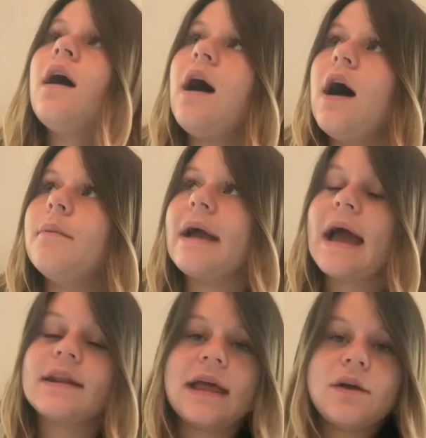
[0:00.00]
I
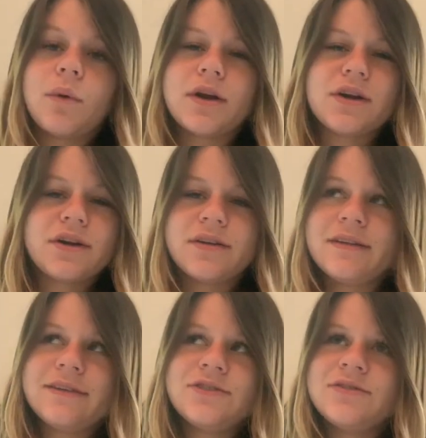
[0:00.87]
had
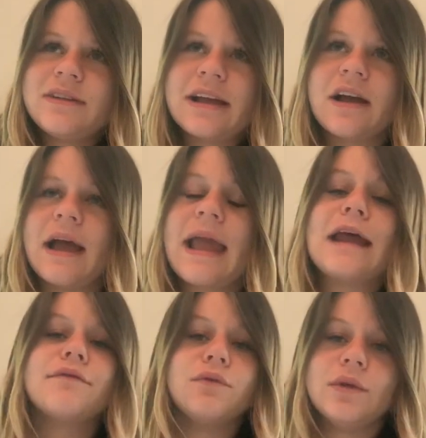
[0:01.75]
a
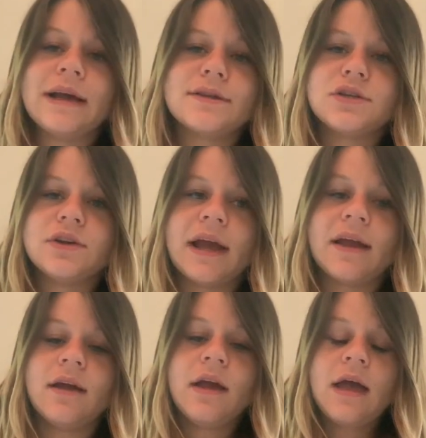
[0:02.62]
handful
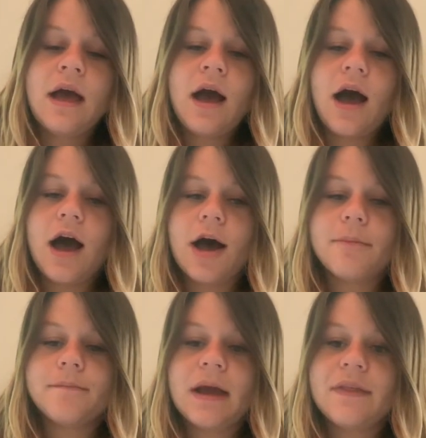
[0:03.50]
yesterday.
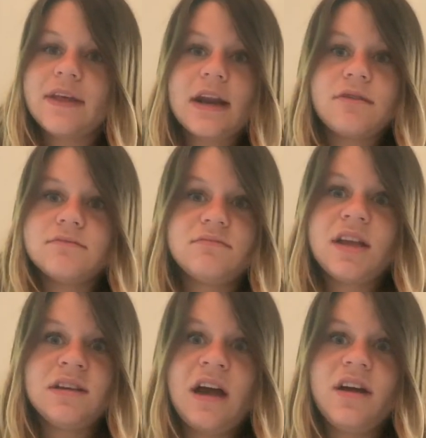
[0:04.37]
And
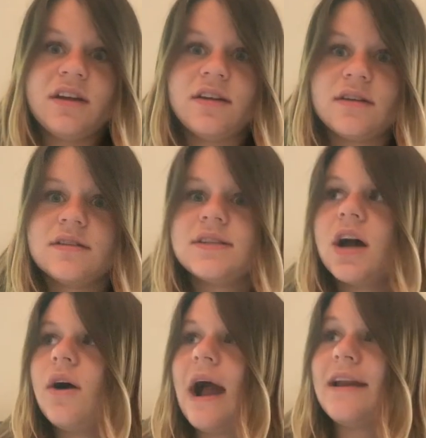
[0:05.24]
then none. So
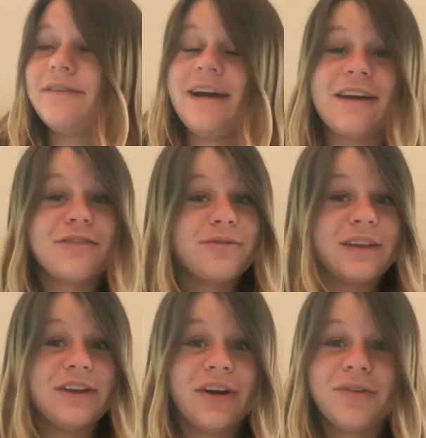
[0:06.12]
I don't
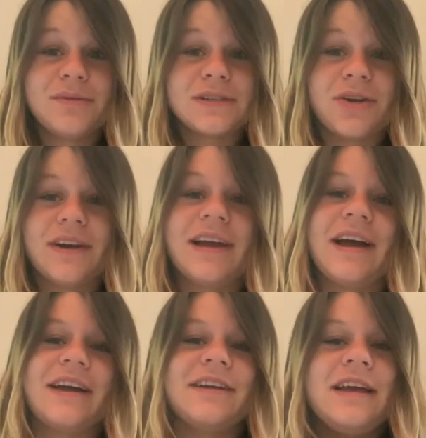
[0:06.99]
really know what was going
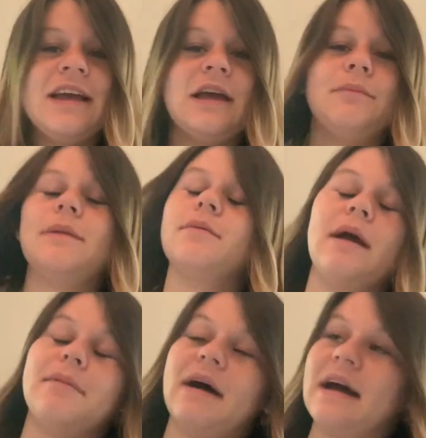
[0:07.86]
on. Maybe
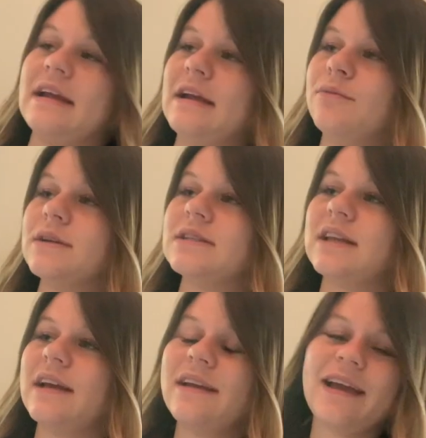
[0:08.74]
my body was
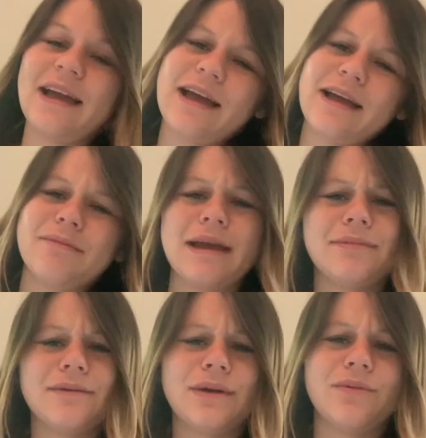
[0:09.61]
like,
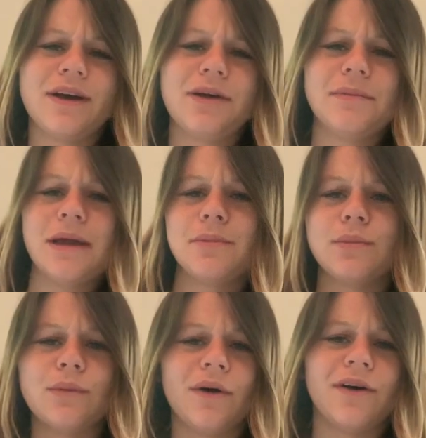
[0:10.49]
maybe we will, maybe
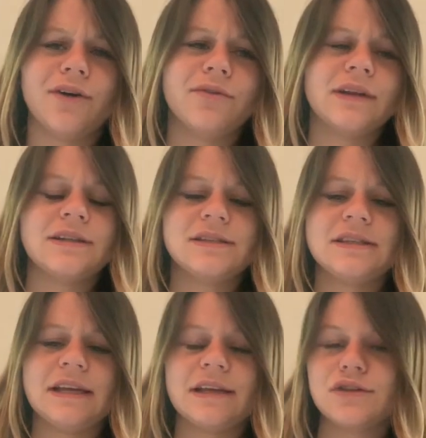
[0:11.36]
we won't. Let's
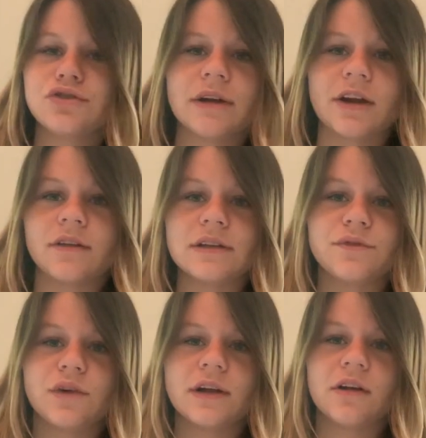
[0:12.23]
see, let's trick her, let's
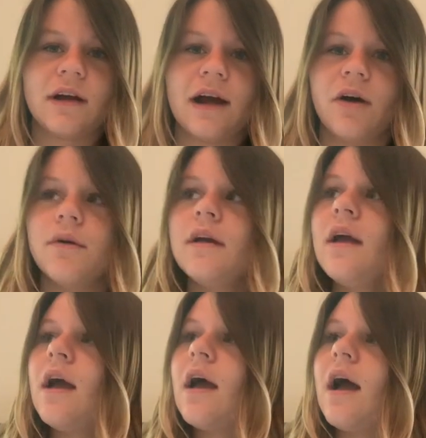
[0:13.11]
freak her out.
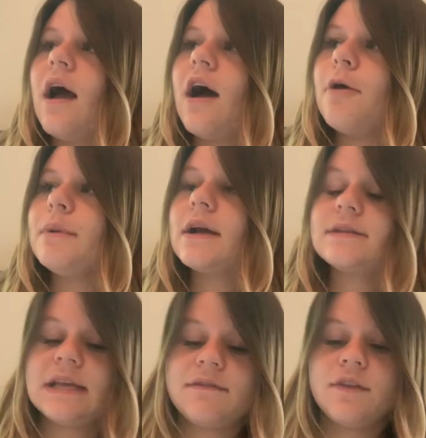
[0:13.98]

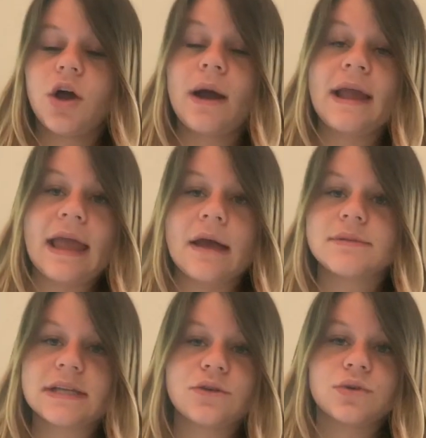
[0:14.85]
Because even though I am
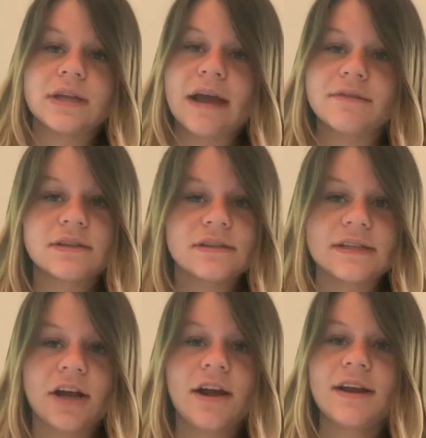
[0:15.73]
scheduled to have a
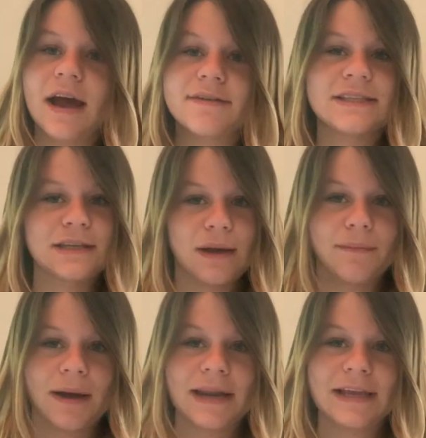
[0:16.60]
cesarean, obviously my
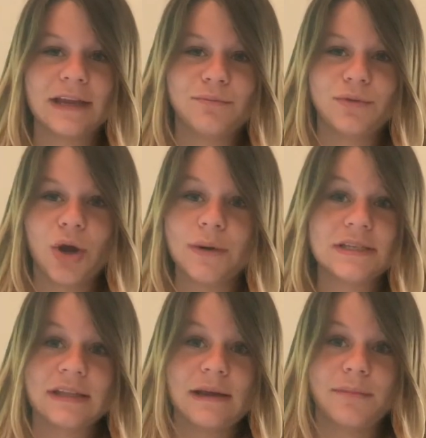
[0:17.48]
body can go
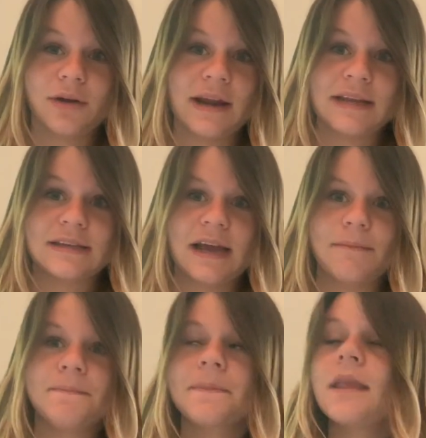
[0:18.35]
into labor
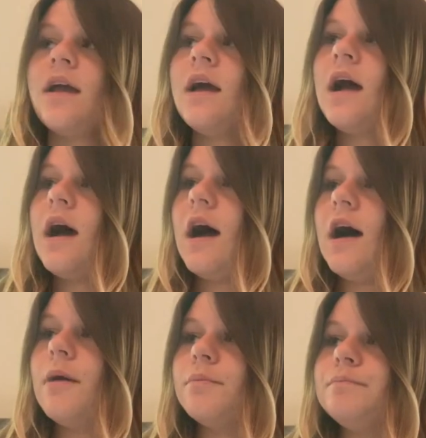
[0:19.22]
anytime.
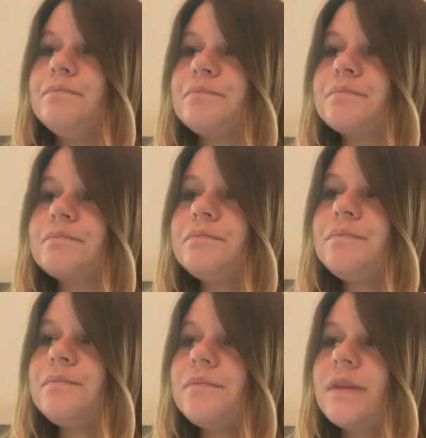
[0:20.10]

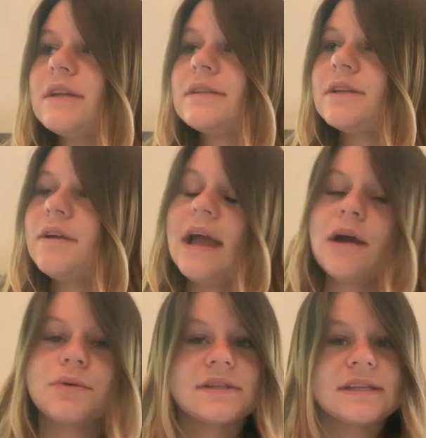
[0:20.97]
So yeah,
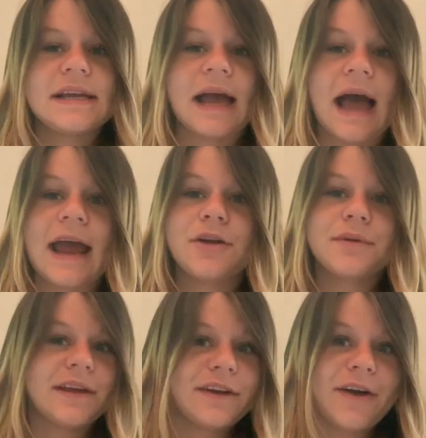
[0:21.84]
we'll see. I don't
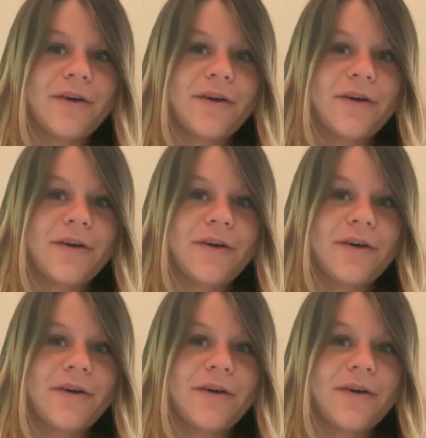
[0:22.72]
really know.